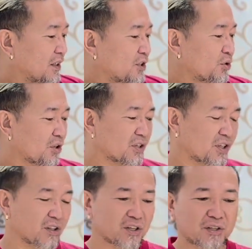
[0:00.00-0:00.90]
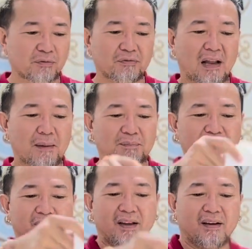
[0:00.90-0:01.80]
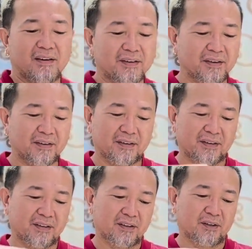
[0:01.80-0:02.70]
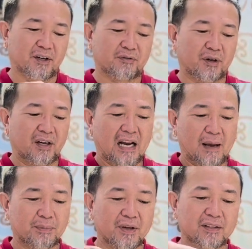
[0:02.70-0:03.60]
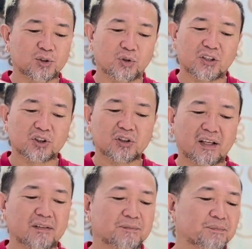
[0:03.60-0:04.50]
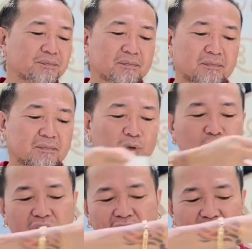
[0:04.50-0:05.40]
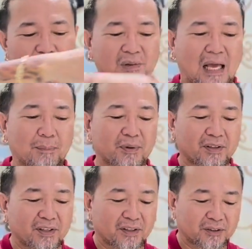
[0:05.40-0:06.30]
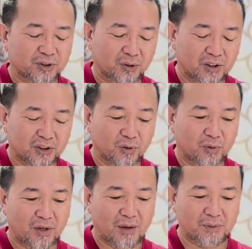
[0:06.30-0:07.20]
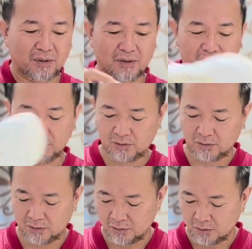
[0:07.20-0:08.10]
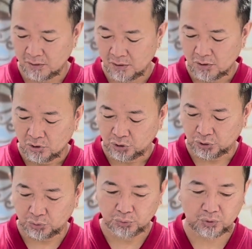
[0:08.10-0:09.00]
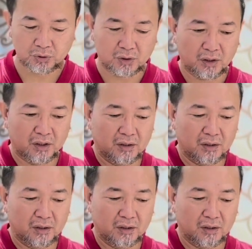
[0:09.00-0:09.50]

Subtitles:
So you can see there's a flap there of a napkin. So there's like two things of napkin here. So let's go grab the shoes.